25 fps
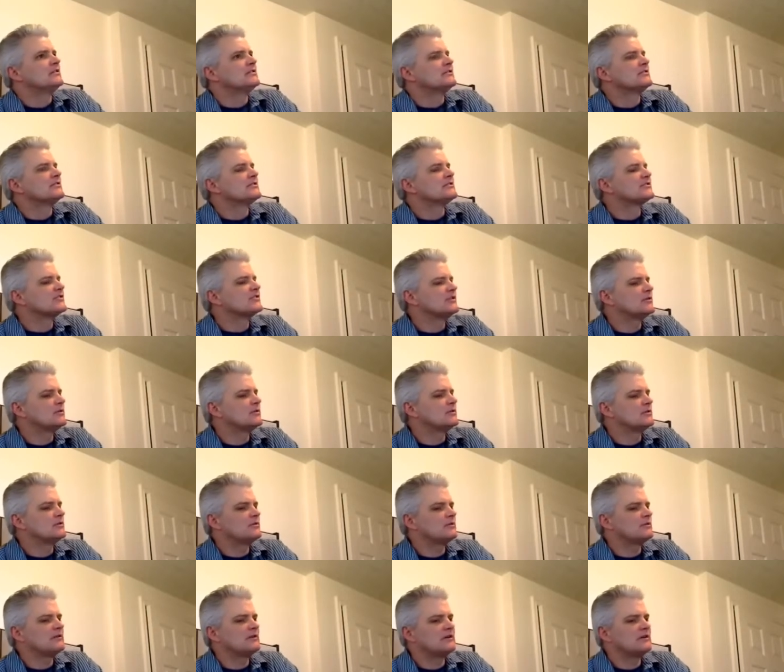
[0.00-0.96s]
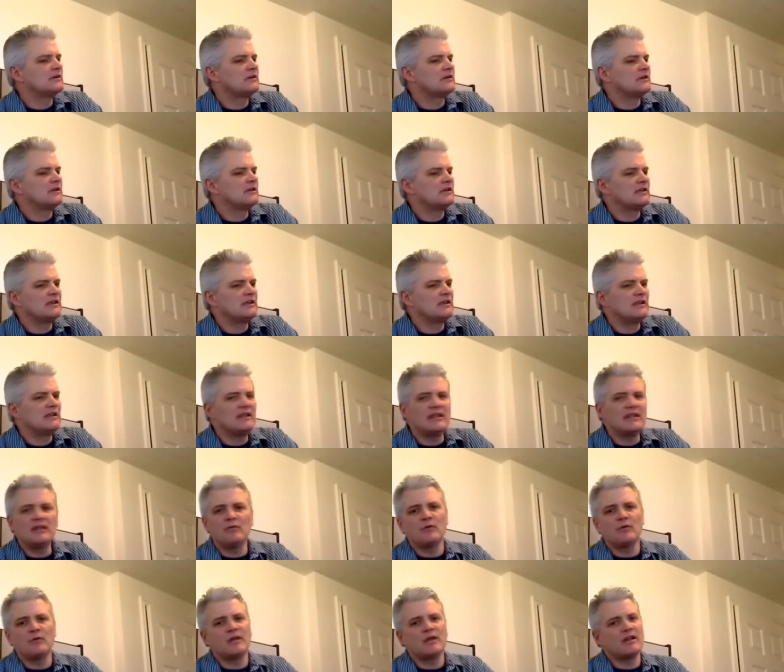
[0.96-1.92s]
so
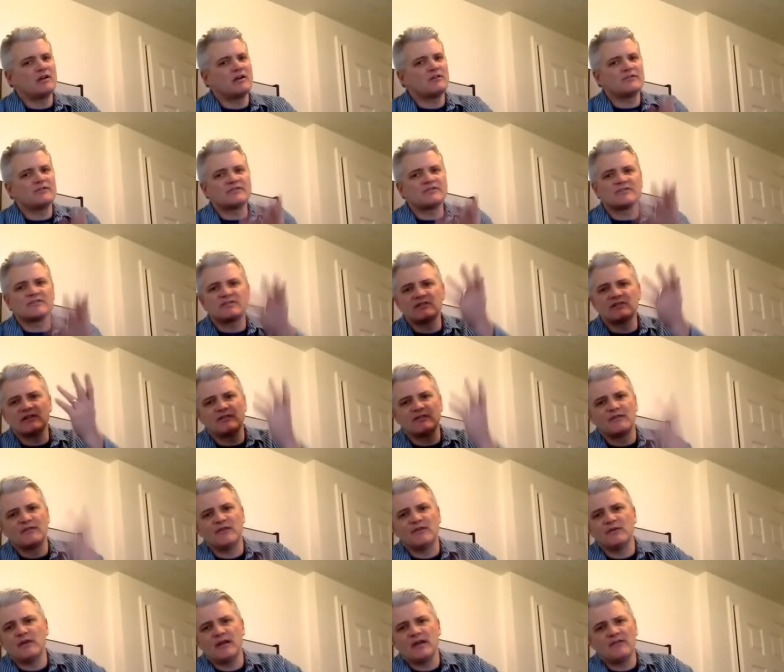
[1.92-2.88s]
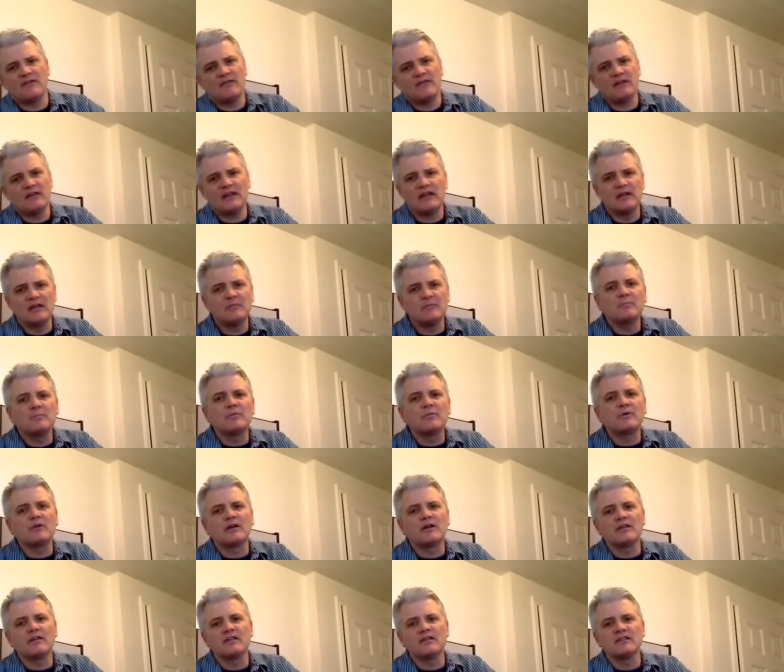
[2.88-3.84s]
anyone else, if you have any
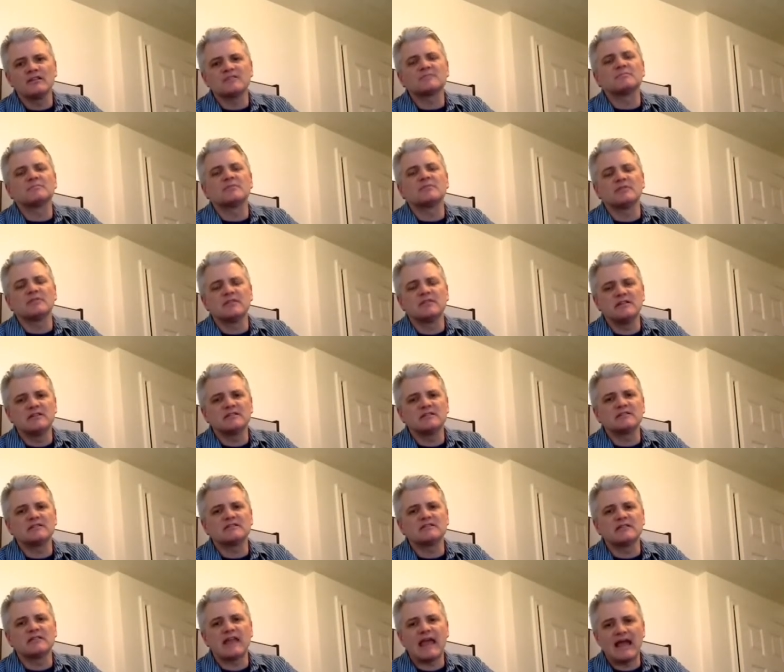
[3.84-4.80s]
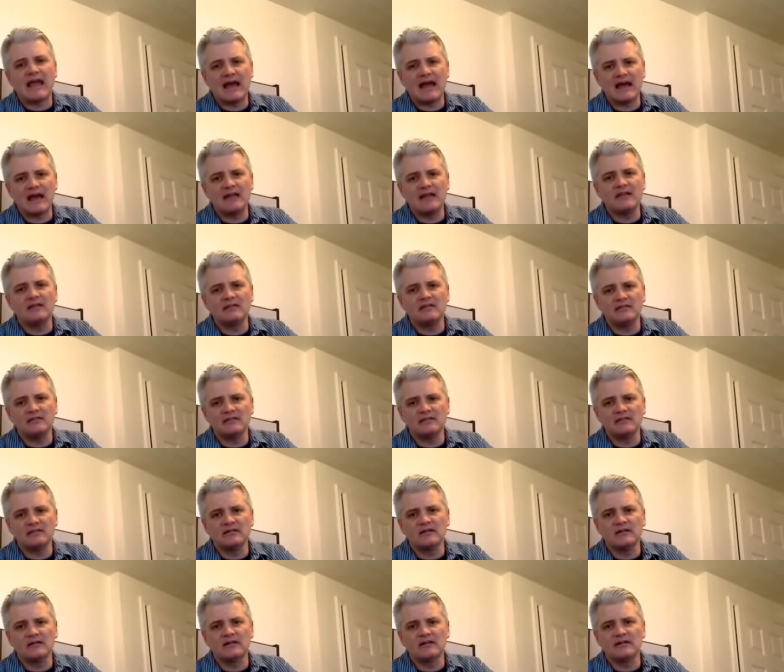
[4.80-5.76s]
input on this, please add
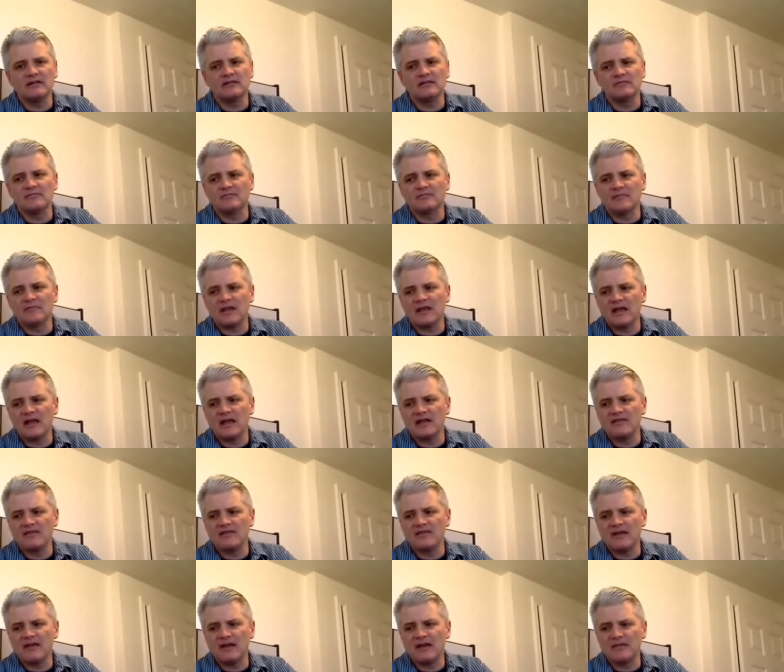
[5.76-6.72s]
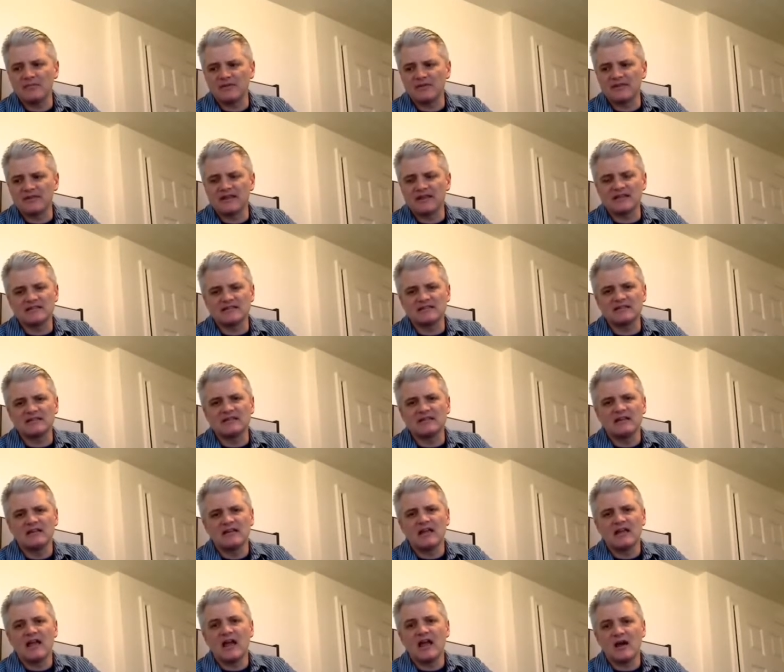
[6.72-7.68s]
uh, add that. But that's
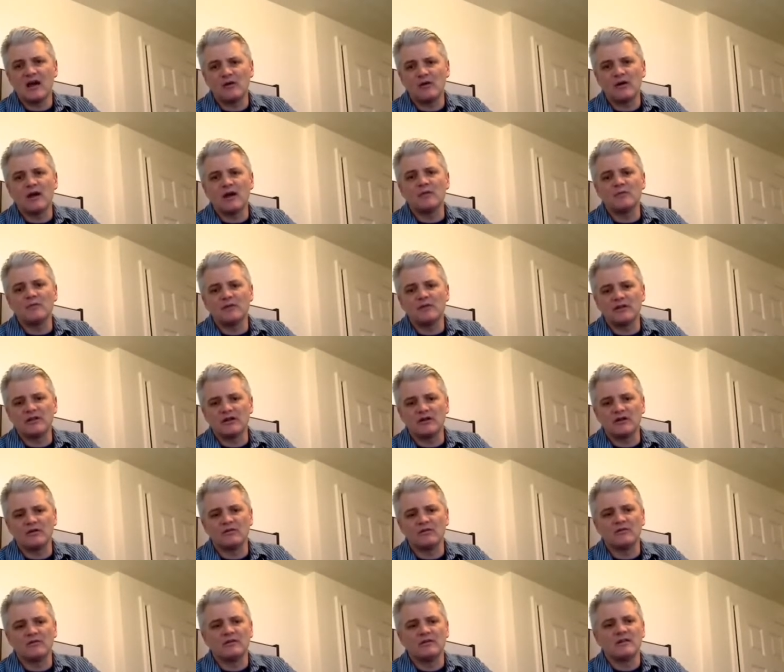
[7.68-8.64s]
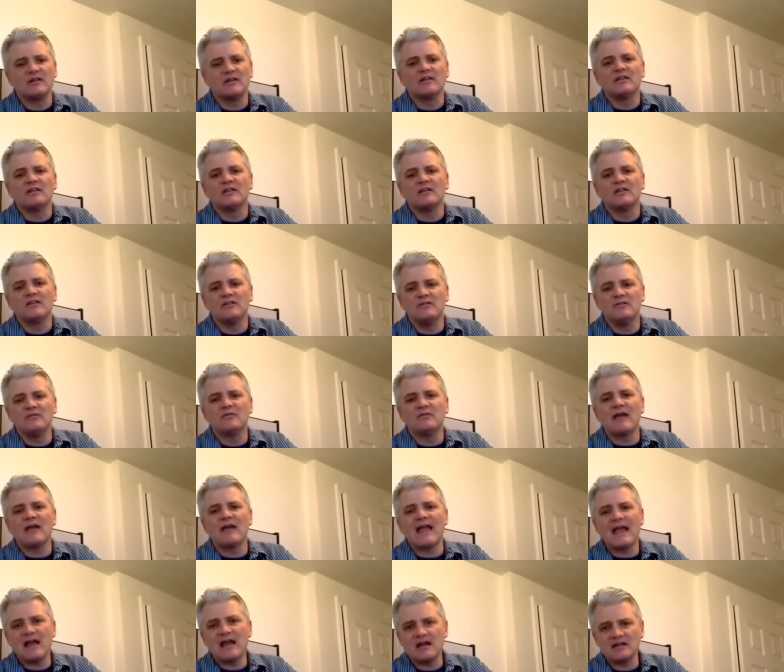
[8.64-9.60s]
how I would go. You
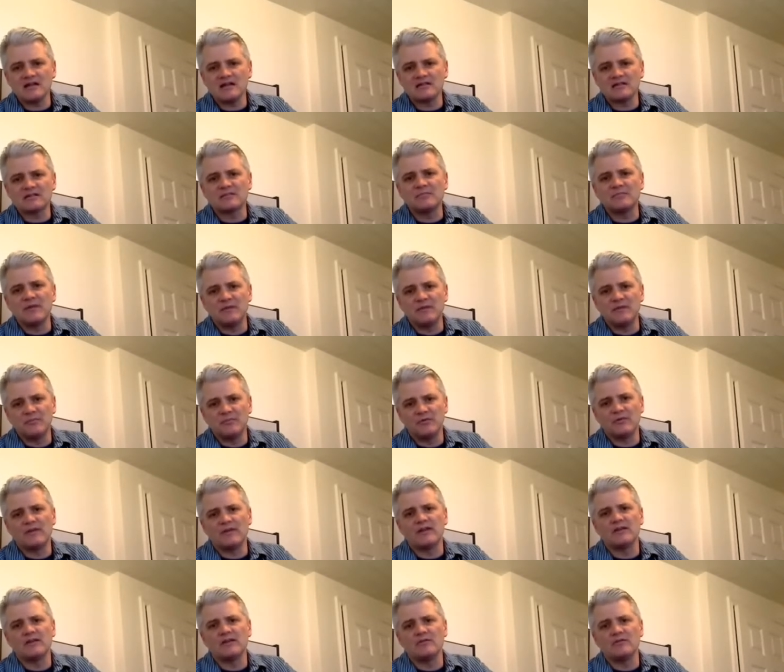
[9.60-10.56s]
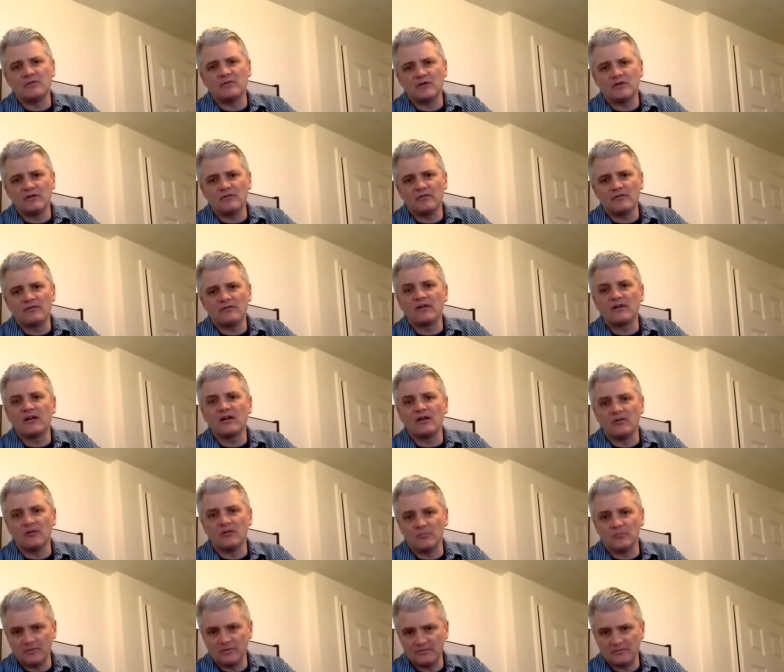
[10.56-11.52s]
ask people that you know for
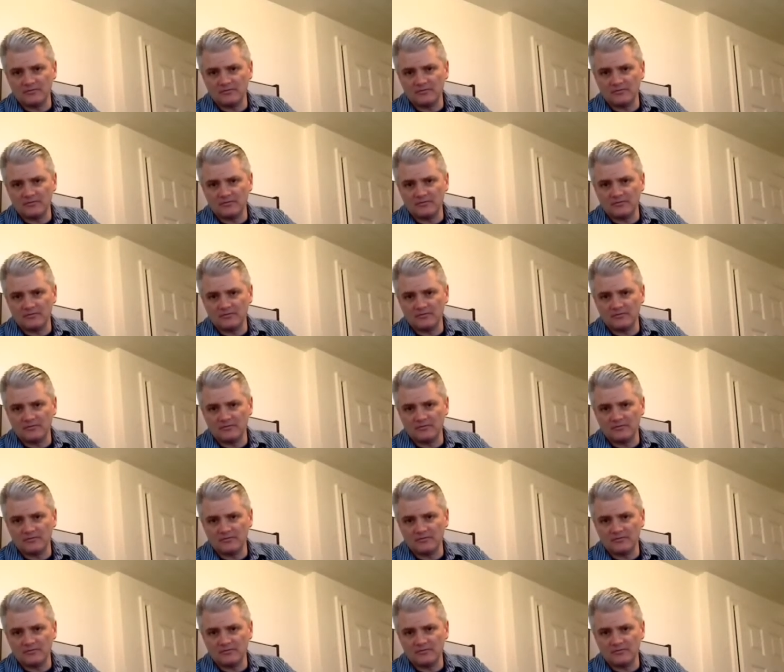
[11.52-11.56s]
help